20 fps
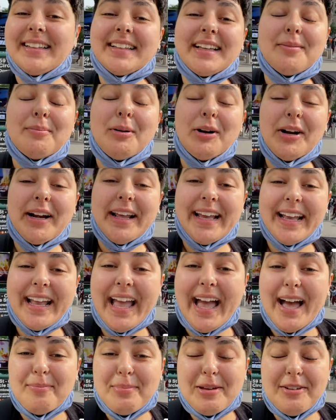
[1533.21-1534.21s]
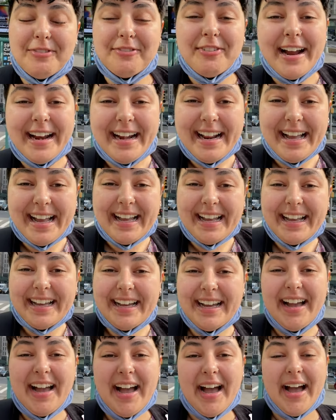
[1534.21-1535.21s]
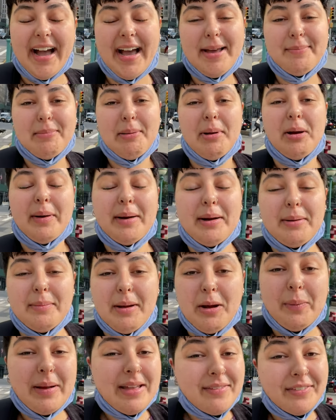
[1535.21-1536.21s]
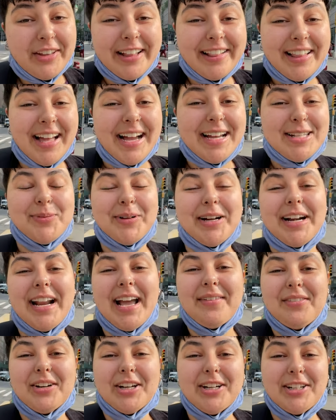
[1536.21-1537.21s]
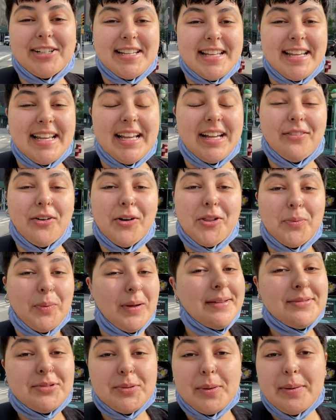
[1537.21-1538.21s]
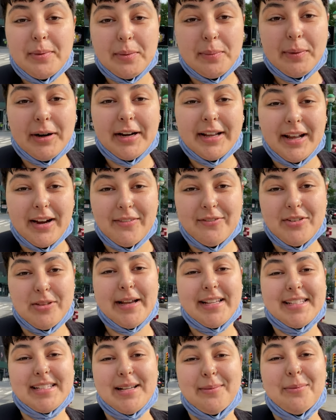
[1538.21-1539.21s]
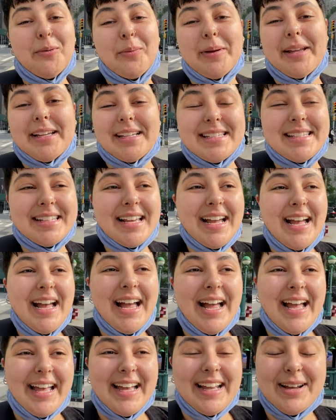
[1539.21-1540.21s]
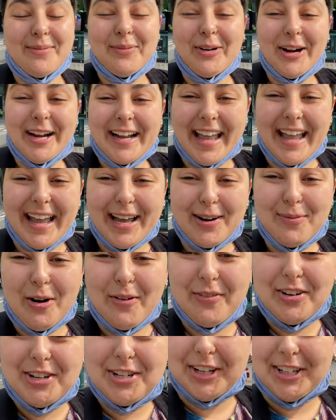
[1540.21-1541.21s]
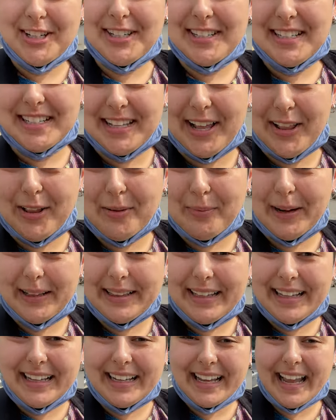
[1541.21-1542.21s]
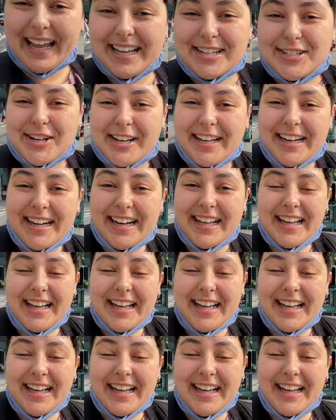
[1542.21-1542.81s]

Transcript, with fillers: Good morning, happy Friday. I'm on my way to my weaving class. We're gonna have a critique of all the weaves we've been working on for the past couple weeks. And I'm wearing a hand-woven shirt to celebrate the occasion.